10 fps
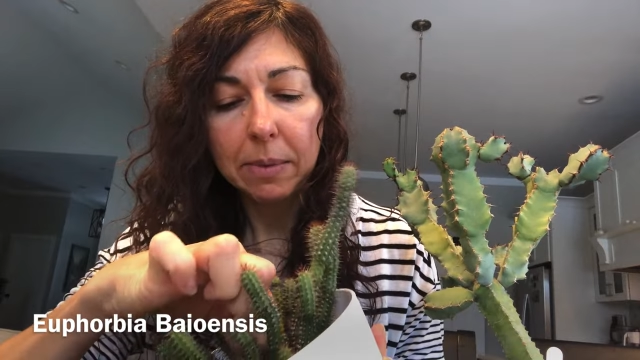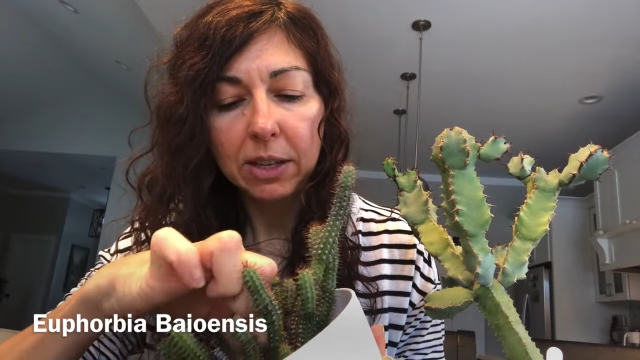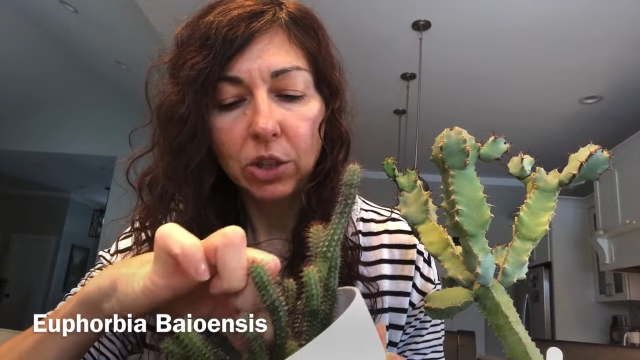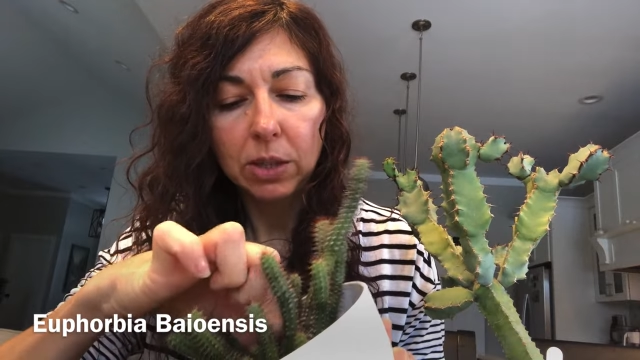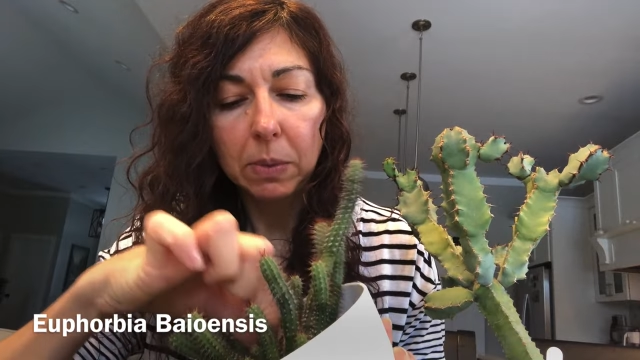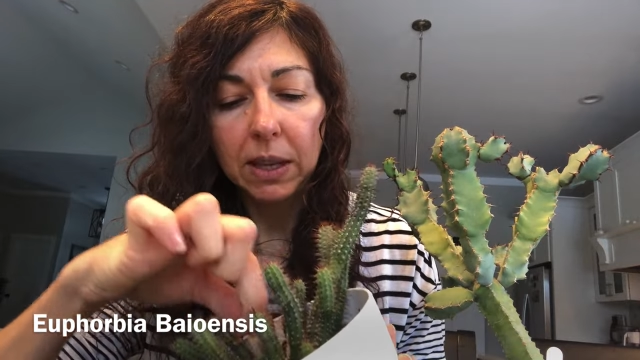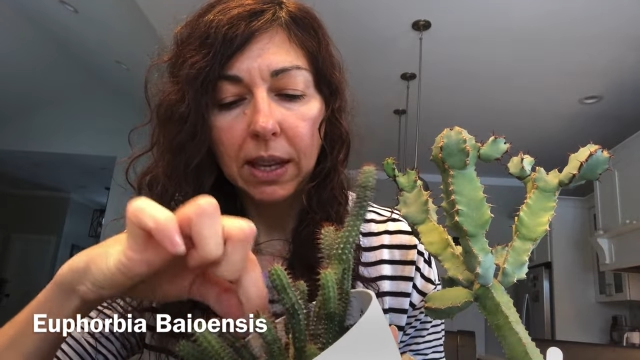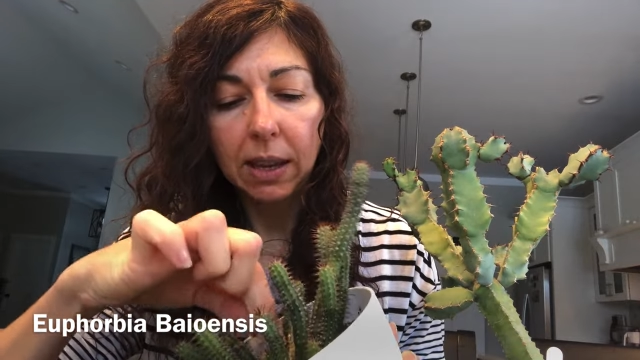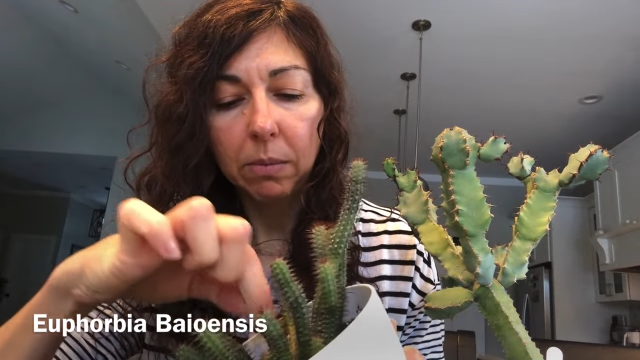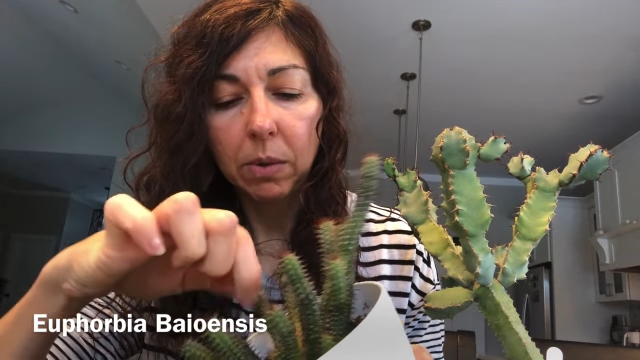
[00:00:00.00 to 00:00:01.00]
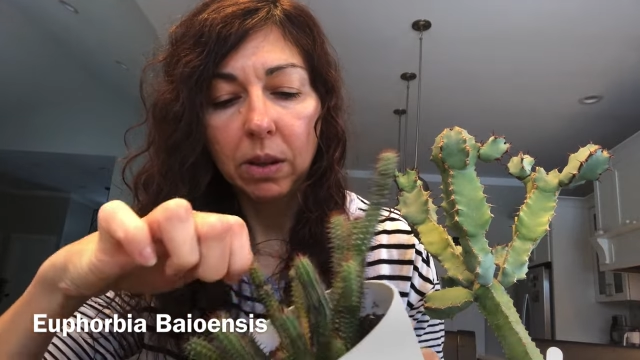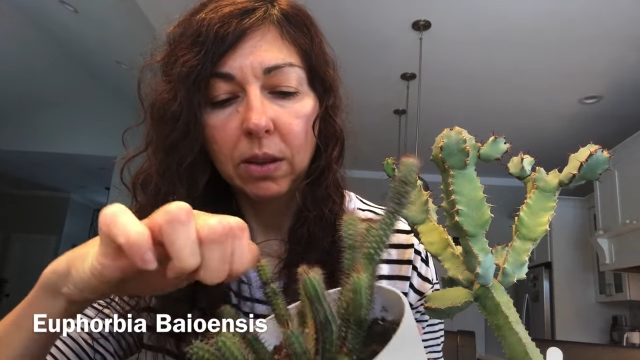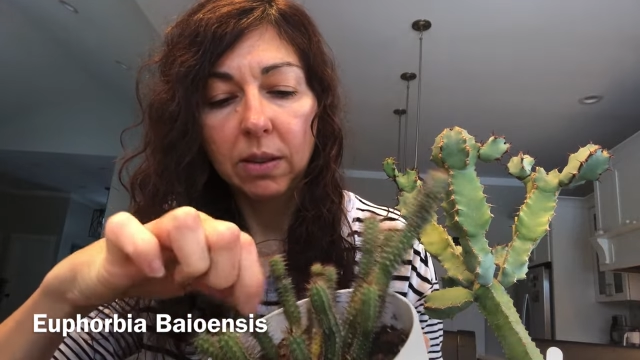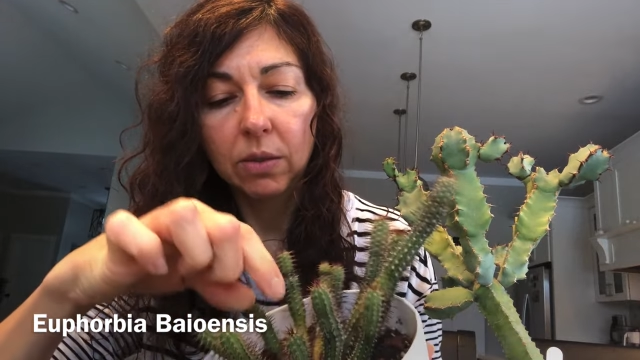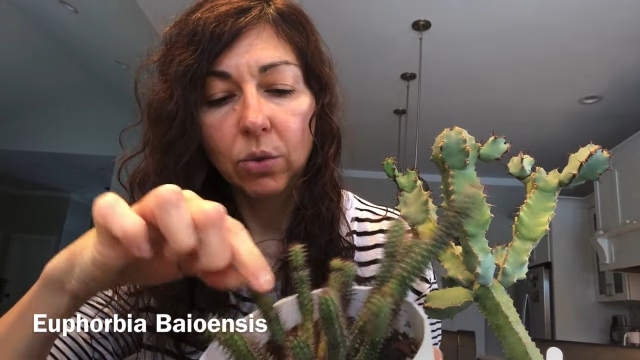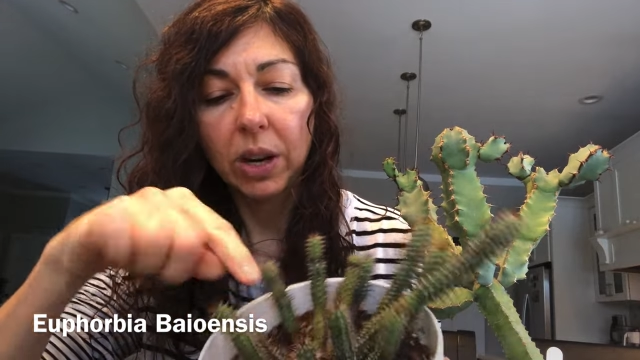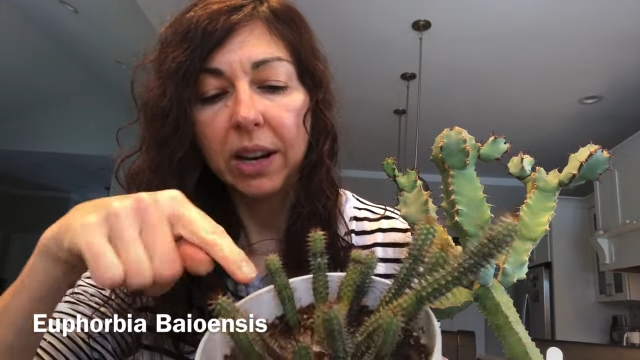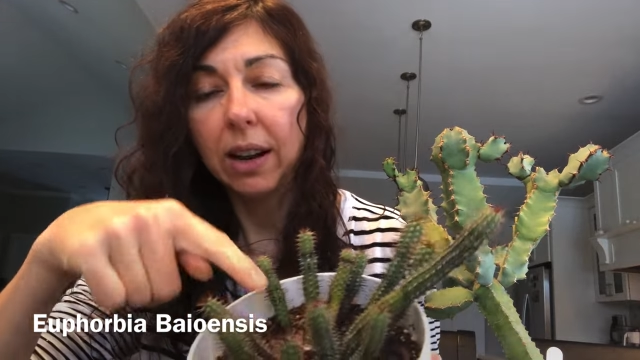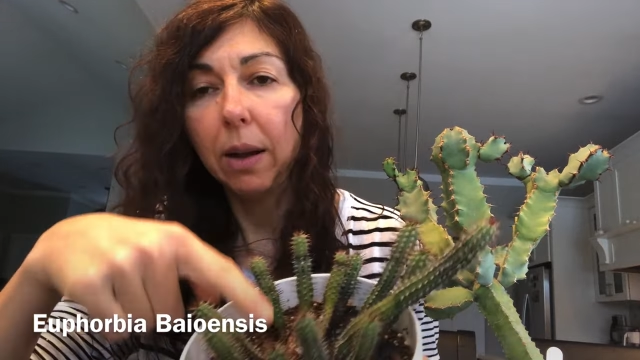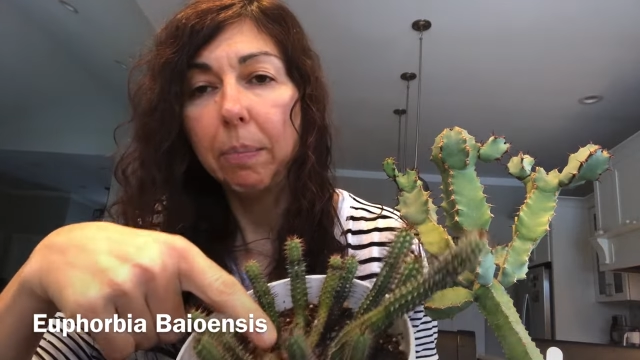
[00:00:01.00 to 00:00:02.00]
it just became
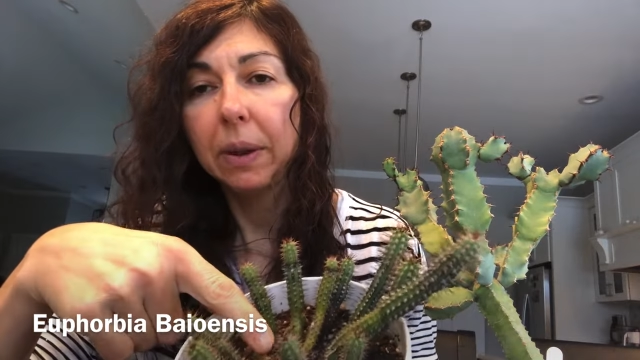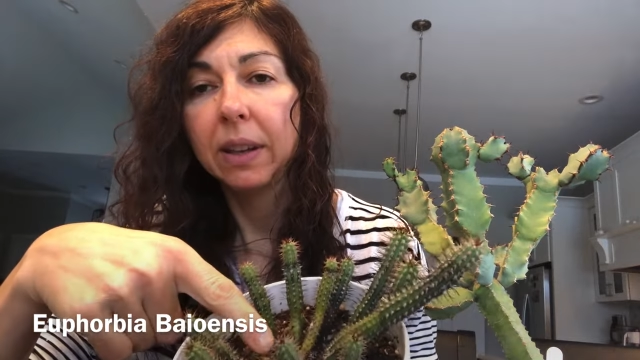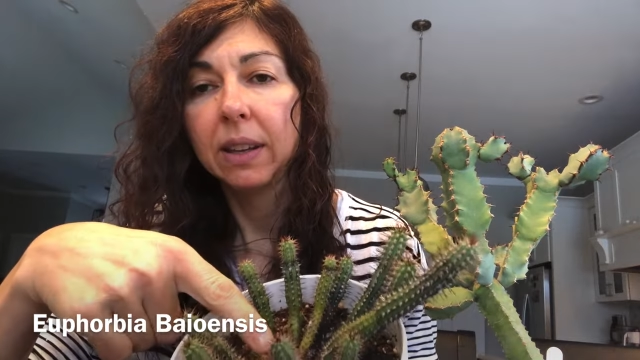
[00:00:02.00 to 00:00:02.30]
dried up.